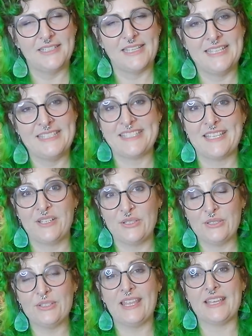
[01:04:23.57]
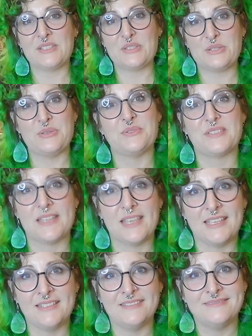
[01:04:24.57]
Until next
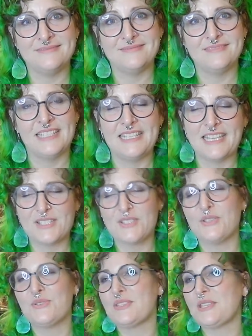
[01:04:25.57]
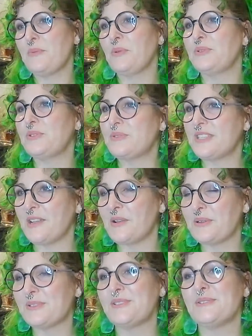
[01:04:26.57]
Tuesday. And next Tuesday, we'll do
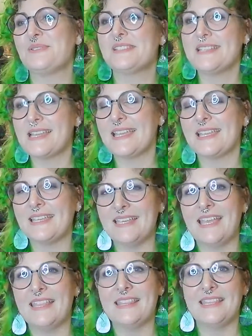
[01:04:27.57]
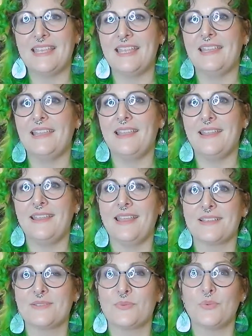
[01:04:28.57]
Tarot Tuesday. And then
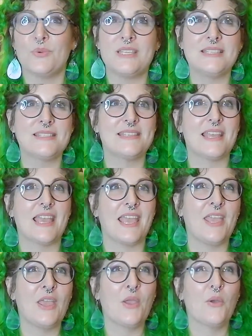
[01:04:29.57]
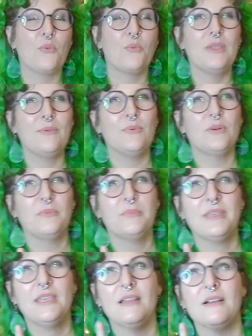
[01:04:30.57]
next Wednesday, we will
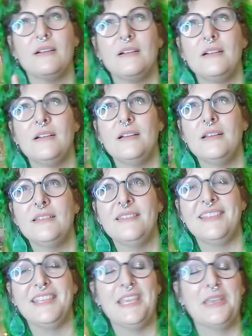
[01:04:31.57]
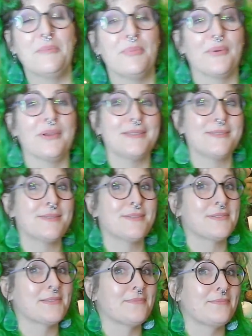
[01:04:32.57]
be on the Empress.